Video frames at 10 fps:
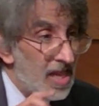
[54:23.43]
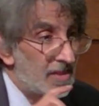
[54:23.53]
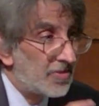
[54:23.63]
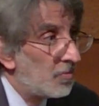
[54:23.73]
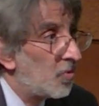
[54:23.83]

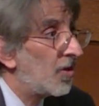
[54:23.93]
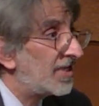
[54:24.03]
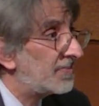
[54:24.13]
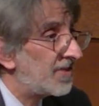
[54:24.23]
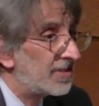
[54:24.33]
the more I
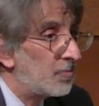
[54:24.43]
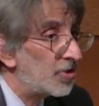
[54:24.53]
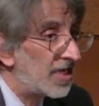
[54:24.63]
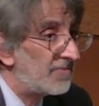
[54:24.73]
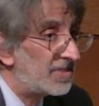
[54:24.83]
sp- more
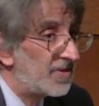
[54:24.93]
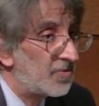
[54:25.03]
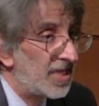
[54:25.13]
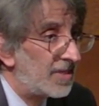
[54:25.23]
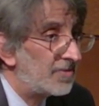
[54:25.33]
time I spend
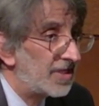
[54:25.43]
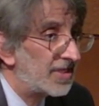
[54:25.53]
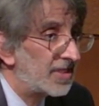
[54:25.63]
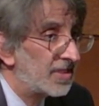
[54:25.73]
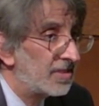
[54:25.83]
with Abe
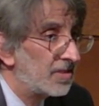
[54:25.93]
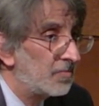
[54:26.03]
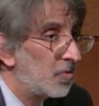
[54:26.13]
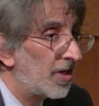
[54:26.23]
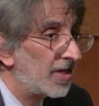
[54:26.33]
Lincoln, the
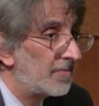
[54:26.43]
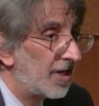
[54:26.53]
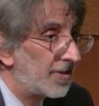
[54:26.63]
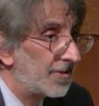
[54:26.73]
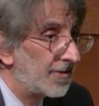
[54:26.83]
more I
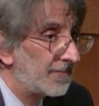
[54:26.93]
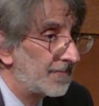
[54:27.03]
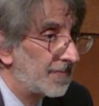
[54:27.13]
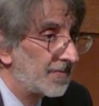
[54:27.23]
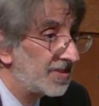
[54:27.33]
admire him.
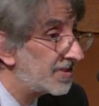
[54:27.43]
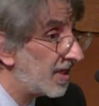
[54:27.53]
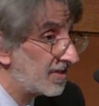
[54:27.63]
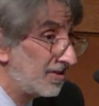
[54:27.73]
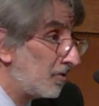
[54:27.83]
He's
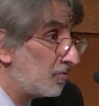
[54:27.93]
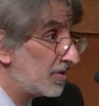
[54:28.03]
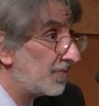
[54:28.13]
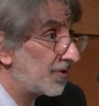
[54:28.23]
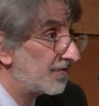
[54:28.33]
not you know, no one's
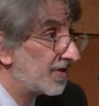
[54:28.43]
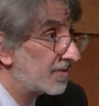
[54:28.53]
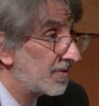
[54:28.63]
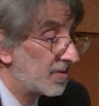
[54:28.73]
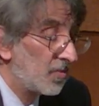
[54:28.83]
perfect,
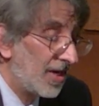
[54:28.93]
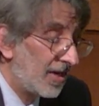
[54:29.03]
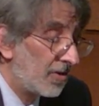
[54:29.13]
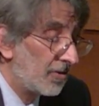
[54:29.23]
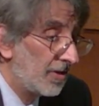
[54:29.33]
but
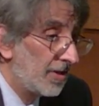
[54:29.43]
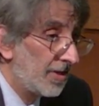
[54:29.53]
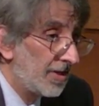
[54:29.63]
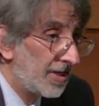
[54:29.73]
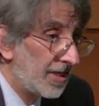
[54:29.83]
wow.
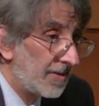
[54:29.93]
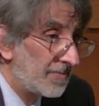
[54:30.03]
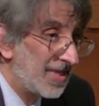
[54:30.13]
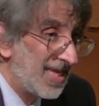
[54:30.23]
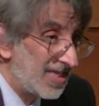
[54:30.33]
Um,
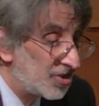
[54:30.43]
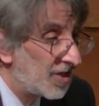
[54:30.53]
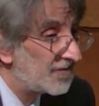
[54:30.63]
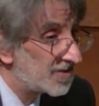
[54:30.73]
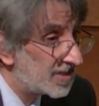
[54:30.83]
and
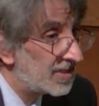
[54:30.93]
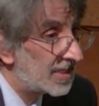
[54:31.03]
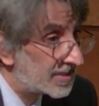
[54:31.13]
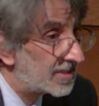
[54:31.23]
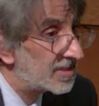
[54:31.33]
Jefferson
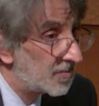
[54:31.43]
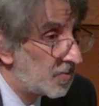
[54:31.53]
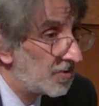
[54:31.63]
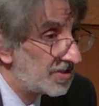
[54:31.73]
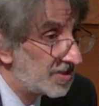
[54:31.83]
has
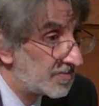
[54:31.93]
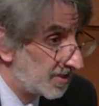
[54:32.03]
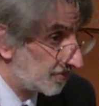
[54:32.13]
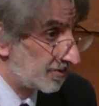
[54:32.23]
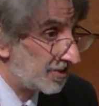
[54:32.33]
disappointed me.
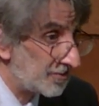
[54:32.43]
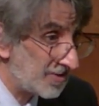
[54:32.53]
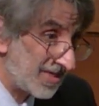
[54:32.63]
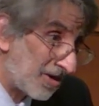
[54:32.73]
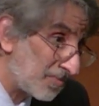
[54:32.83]
You're
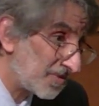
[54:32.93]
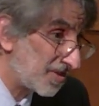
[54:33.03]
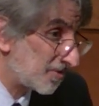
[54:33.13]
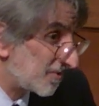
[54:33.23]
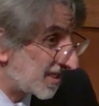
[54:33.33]
hearing, um, you
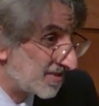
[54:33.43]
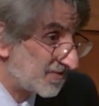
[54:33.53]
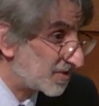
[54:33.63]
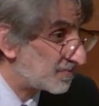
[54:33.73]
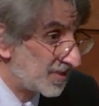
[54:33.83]
know, kind of
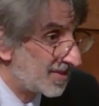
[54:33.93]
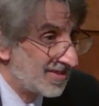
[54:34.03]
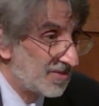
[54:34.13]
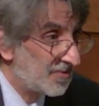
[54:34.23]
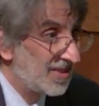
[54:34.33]
a, uh, you
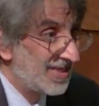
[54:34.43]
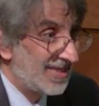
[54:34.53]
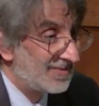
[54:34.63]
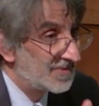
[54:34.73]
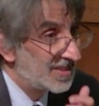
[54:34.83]
know, um,